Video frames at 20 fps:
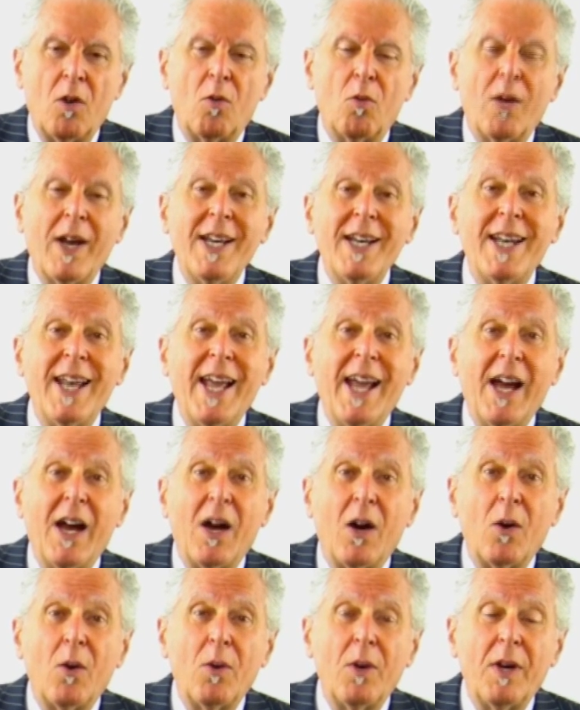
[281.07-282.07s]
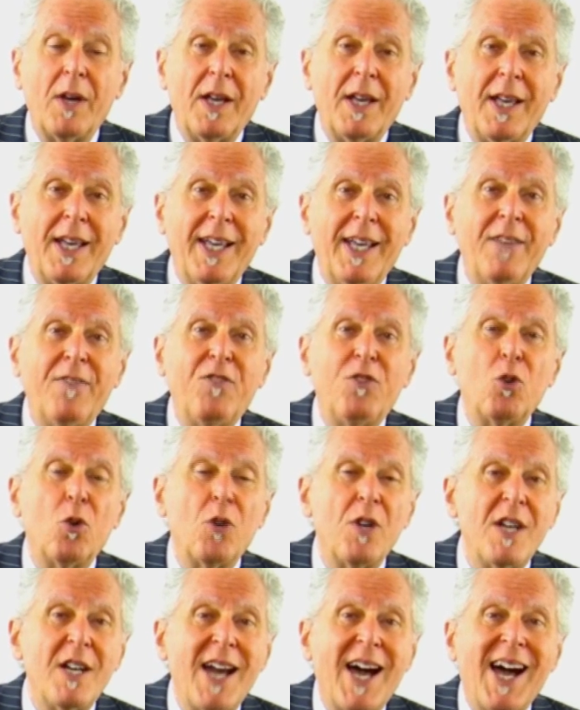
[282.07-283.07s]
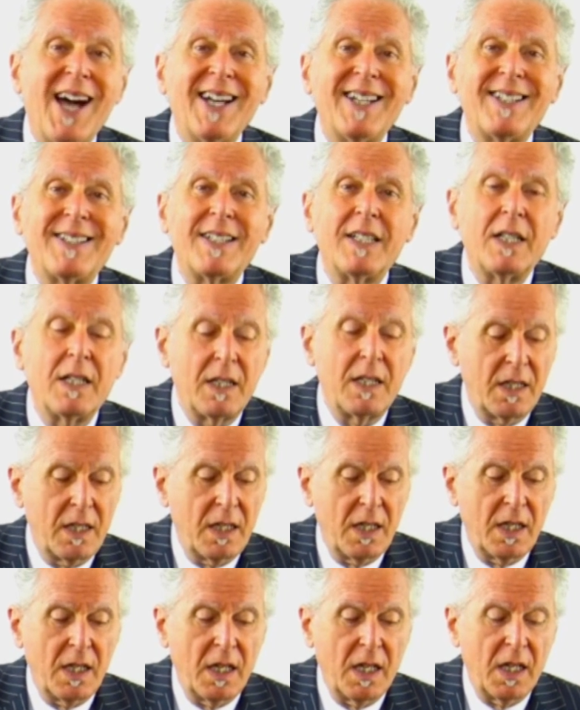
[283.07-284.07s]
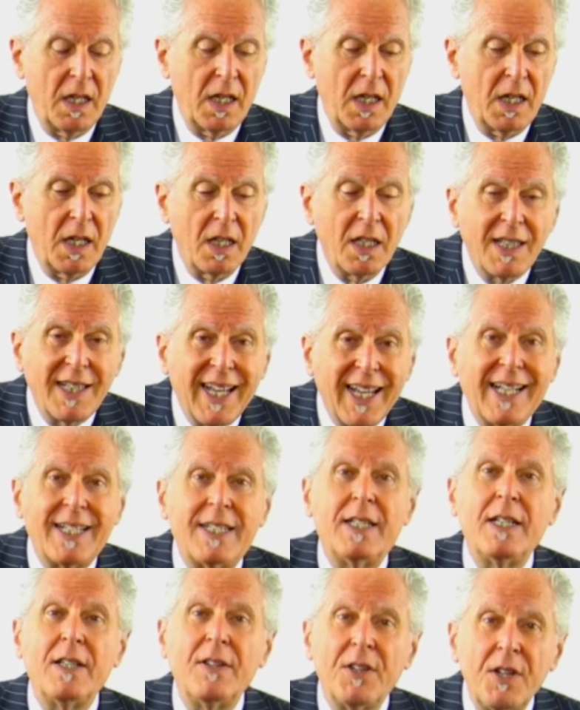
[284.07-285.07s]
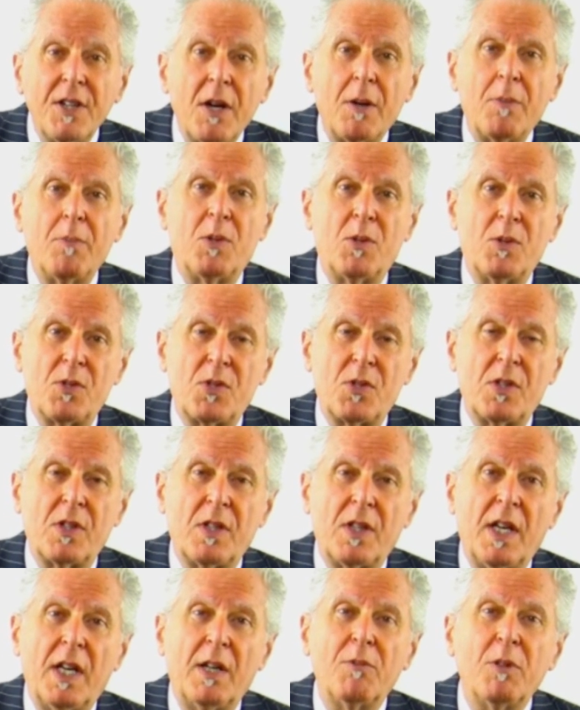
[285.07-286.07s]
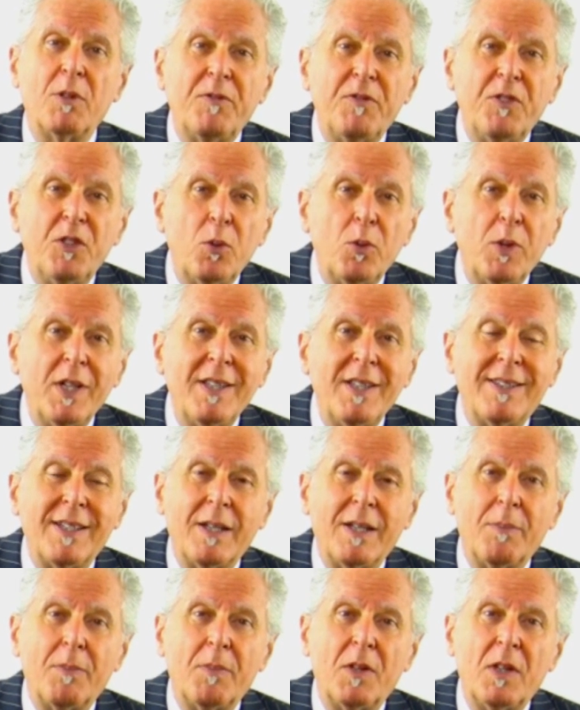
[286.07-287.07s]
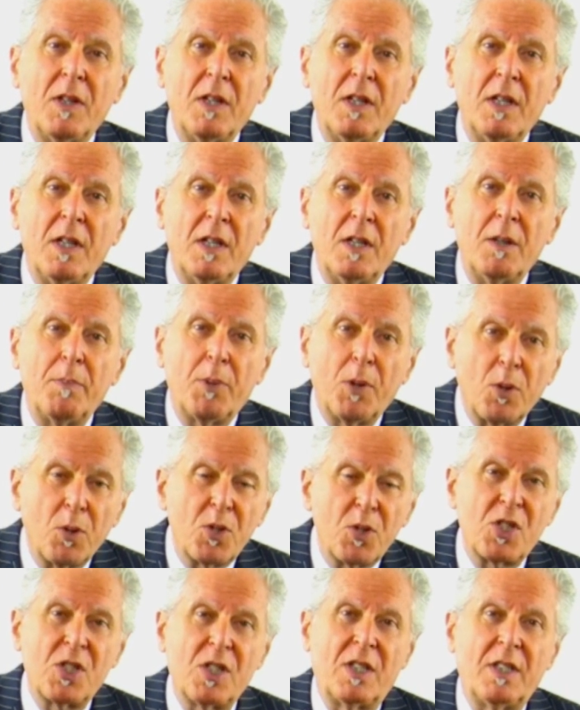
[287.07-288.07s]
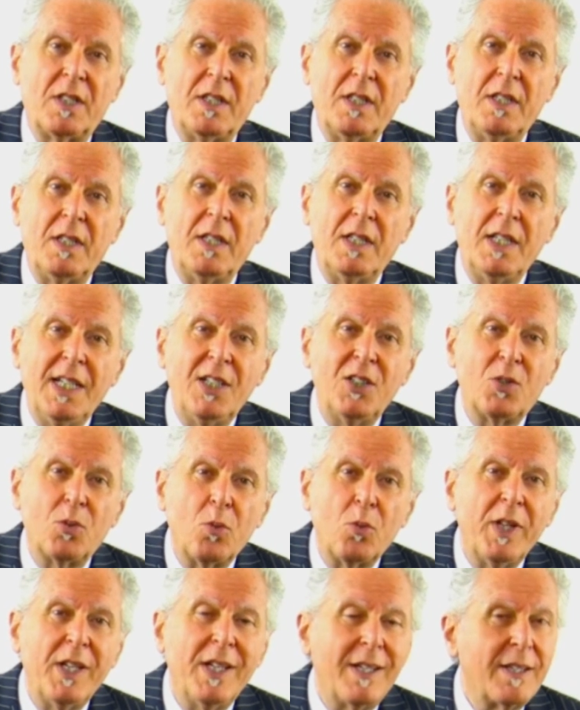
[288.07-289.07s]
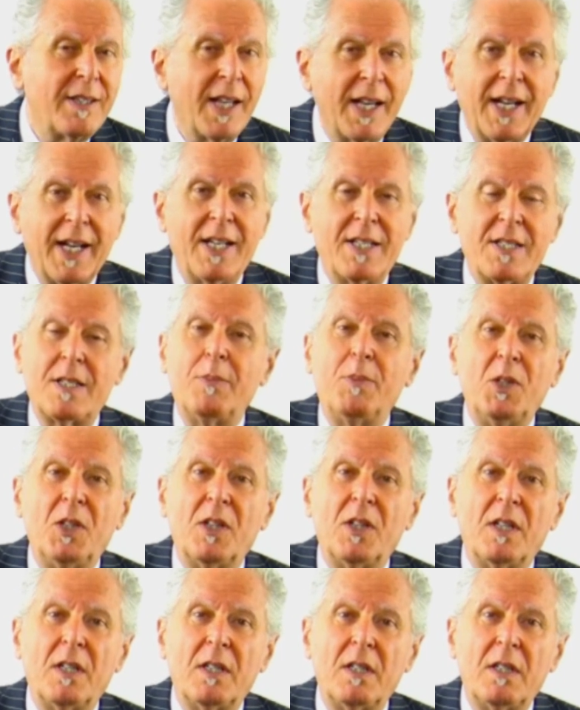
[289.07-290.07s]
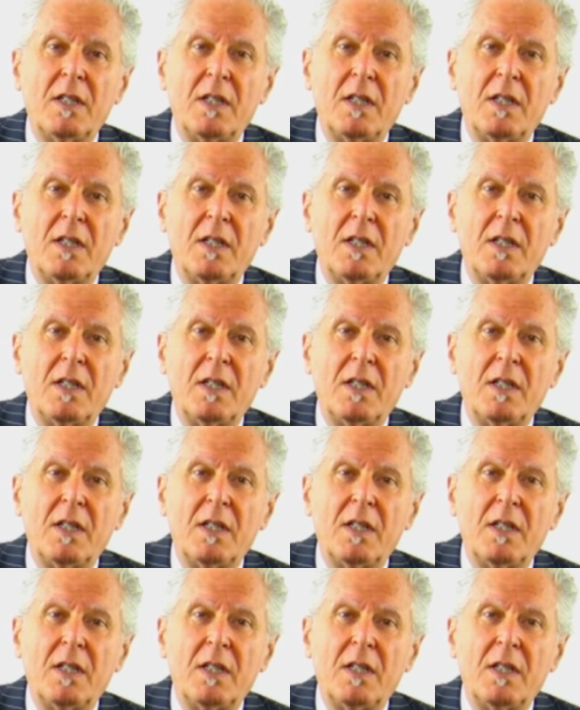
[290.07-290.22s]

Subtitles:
Right now, if you're not collecting the numbers and reviewing them personally each week, that has to be done.